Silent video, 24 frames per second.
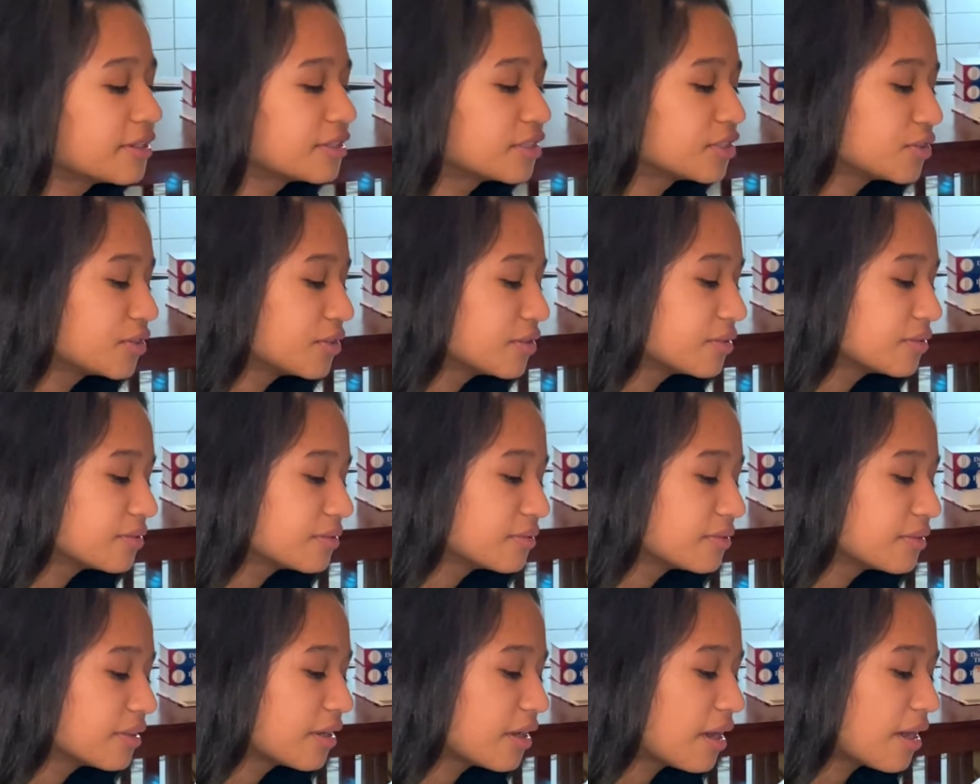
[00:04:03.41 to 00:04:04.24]
in
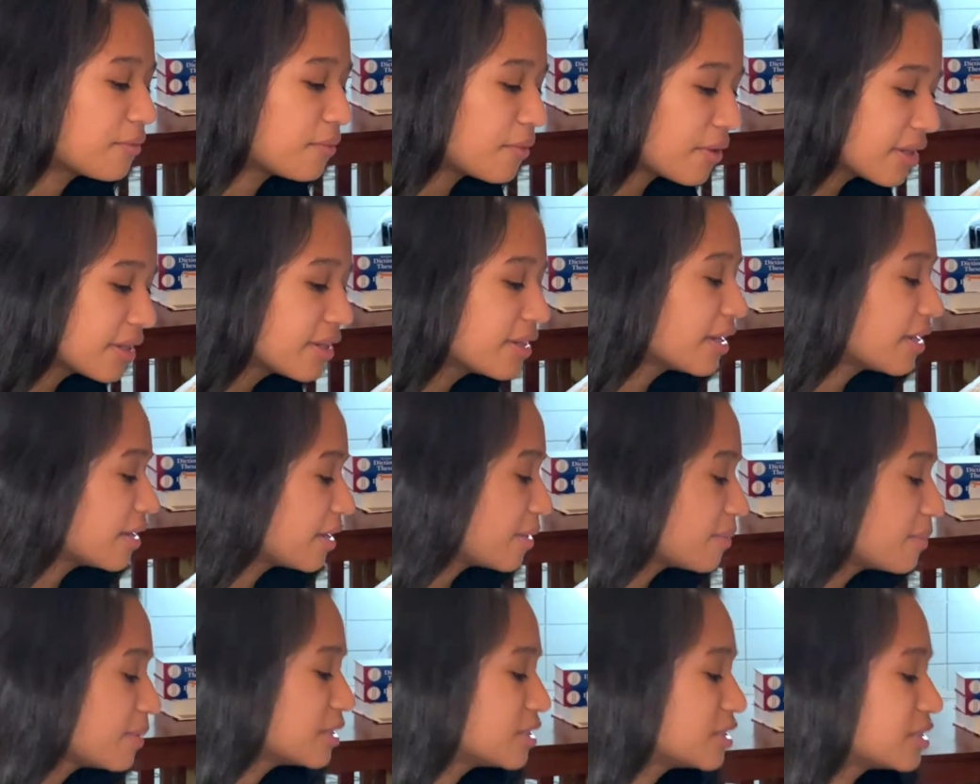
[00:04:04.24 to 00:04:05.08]
in awe
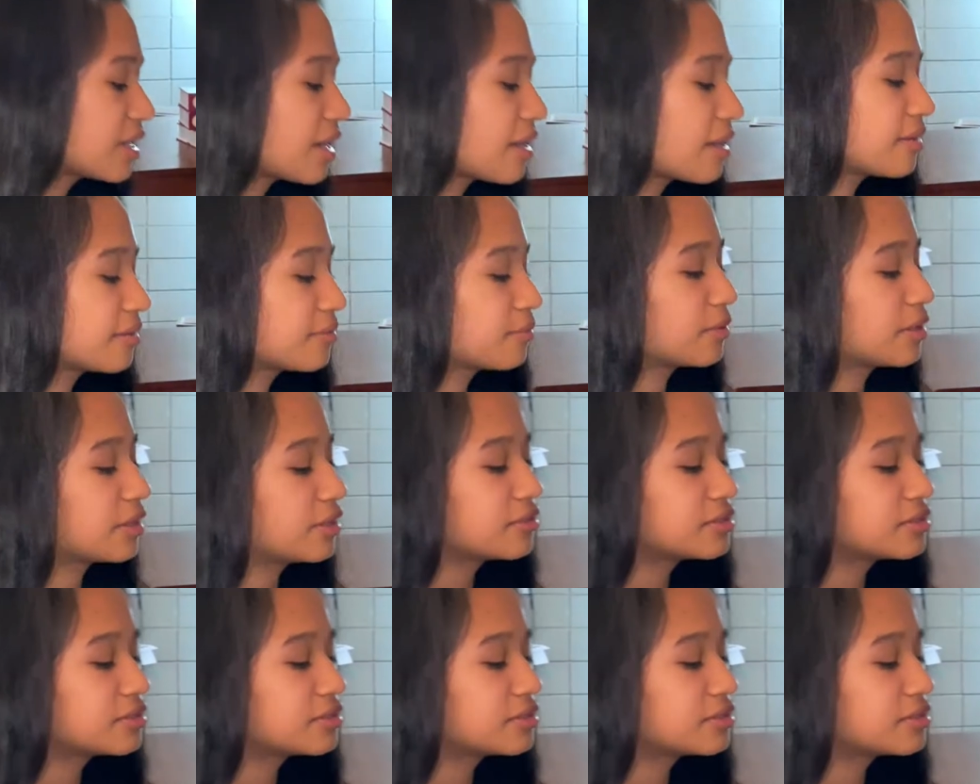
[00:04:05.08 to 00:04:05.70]
of her opening